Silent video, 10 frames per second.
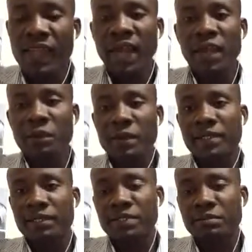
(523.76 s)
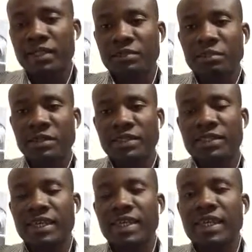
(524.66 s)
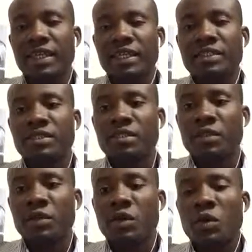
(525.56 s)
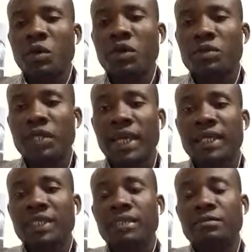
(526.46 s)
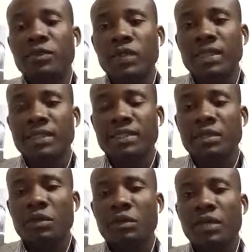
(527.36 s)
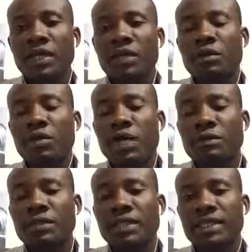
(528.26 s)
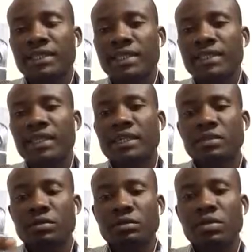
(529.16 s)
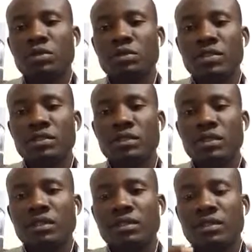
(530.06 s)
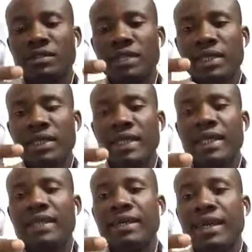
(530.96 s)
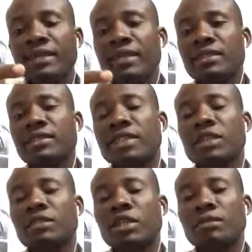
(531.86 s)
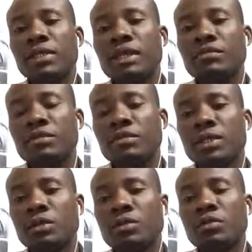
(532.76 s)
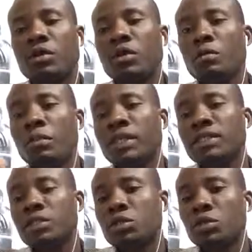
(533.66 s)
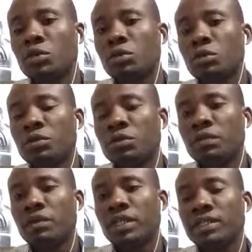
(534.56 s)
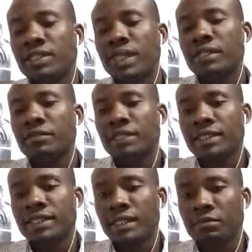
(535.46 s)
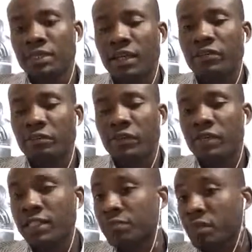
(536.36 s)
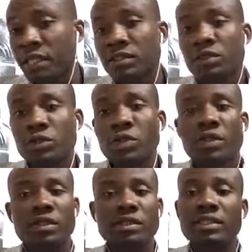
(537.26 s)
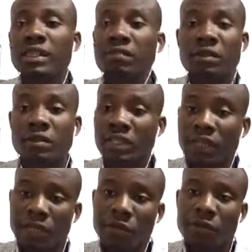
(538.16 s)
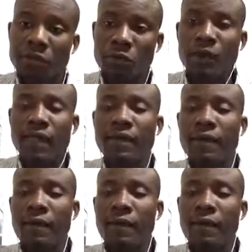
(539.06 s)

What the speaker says: I hope I just made a point. So what we ended up doing is we grabbed the signals from you, the analog sound coming out from you, pass it through this set of systems I've explained, although not in a very clear way,